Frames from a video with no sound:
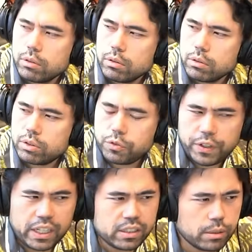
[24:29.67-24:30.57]
this is
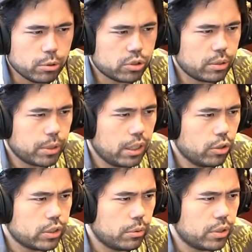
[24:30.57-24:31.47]
very similar to something I
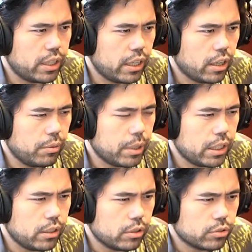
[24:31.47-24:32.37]
looked at with Gary many
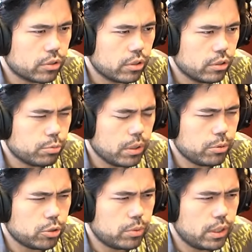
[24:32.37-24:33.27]
years ago let's play
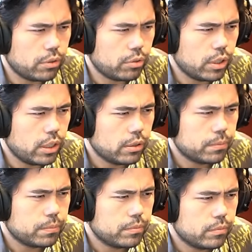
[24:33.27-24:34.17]
bishop d3
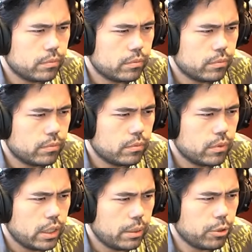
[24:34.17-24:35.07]

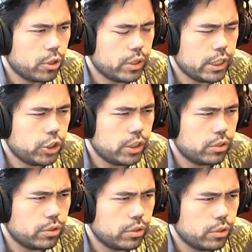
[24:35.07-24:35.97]
I'm gonna go knight
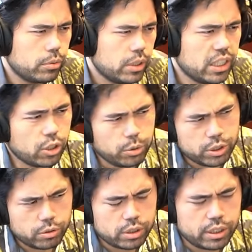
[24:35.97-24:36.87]
g2 he can always
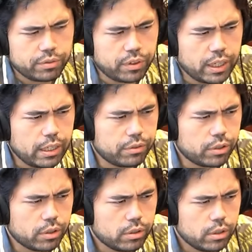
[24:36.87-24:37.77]
go c5 here